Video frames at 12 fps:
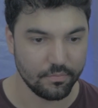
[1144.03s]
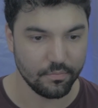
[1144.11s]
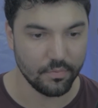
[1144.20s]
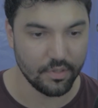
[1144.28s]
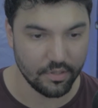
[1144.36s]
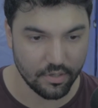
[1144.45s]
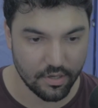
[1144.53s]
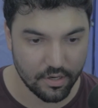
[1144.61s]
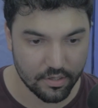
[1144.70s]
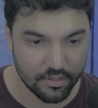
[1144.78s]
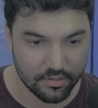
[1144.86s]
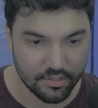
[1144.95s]
we're
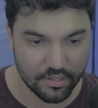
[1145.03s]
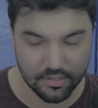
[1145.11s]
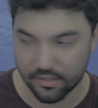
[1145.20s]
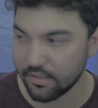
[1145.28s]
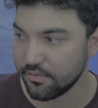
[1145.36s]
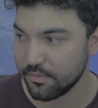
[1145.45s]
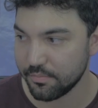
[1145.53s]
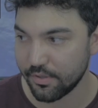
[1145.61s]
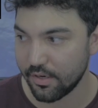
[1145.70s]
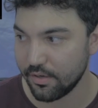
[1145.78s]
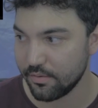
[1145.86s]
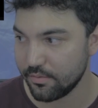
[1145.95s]
not going to take Cleveland
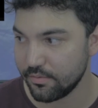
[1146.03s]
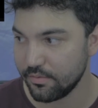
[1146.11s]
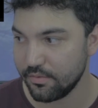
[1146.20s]
Brown.